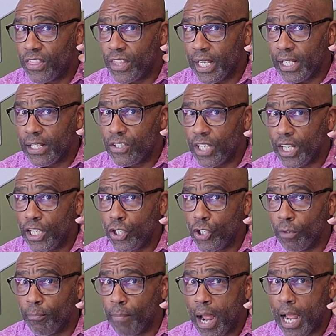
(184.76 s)
things in
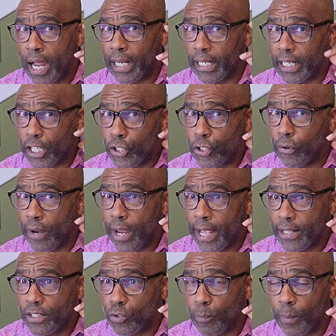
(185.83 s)
your mind, in your
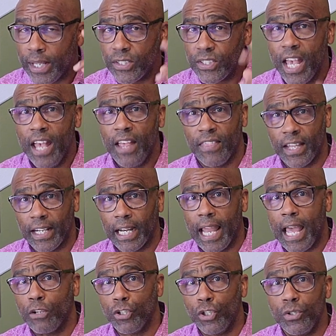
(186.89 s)
headspace, that
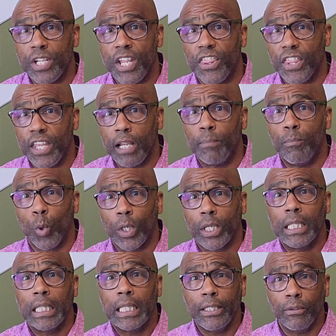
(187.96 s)
allows you to think more
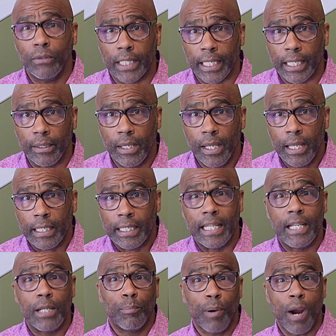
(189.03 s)
clearly.
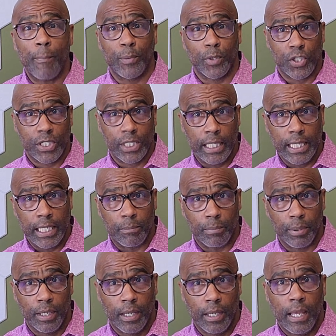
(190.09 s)
Getting proper sleep
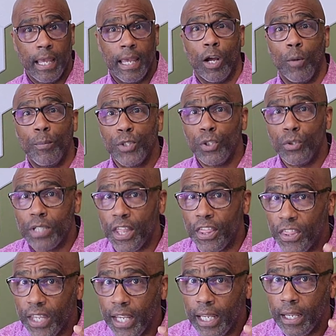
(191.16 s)
helps you to
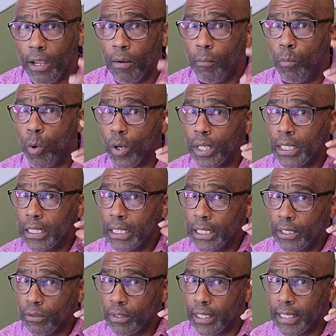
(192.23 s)
think more
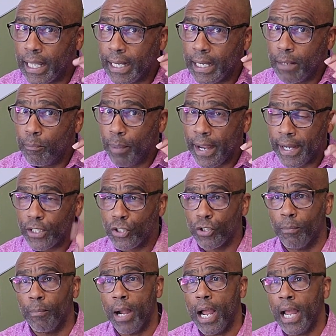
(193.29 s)
clearly. That impacts your
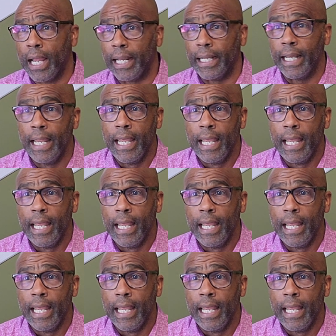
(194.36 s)
mind.